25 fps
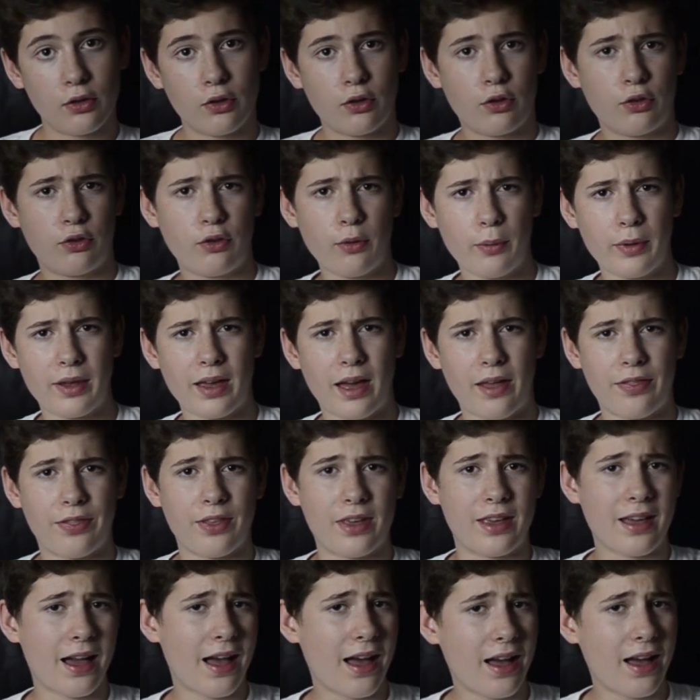So we got
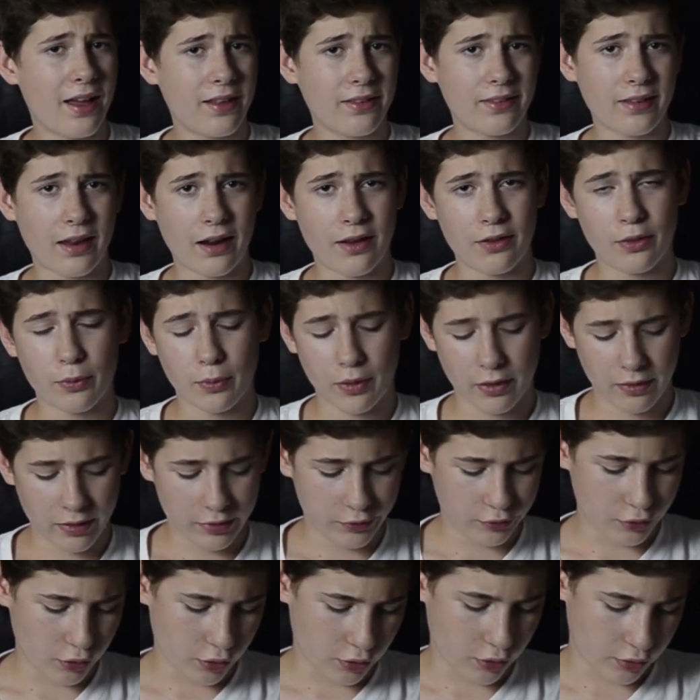the cons out of the way,
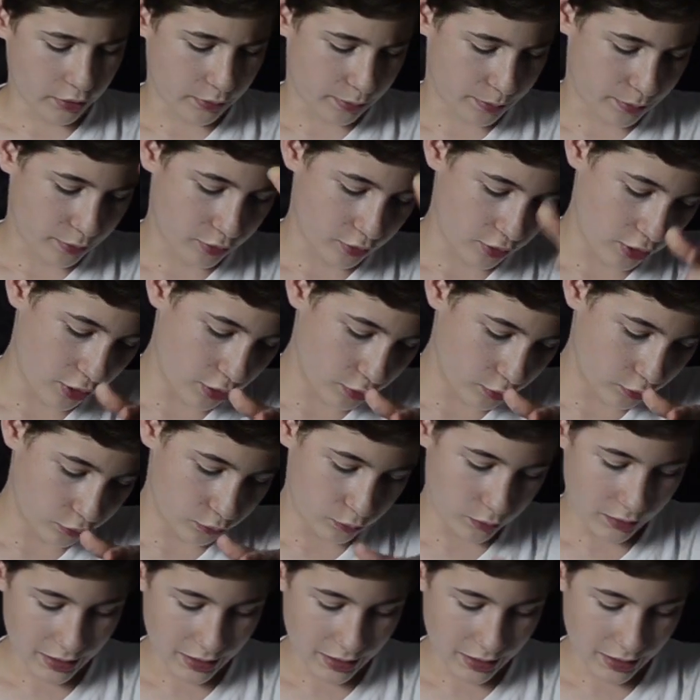let's go to the pros.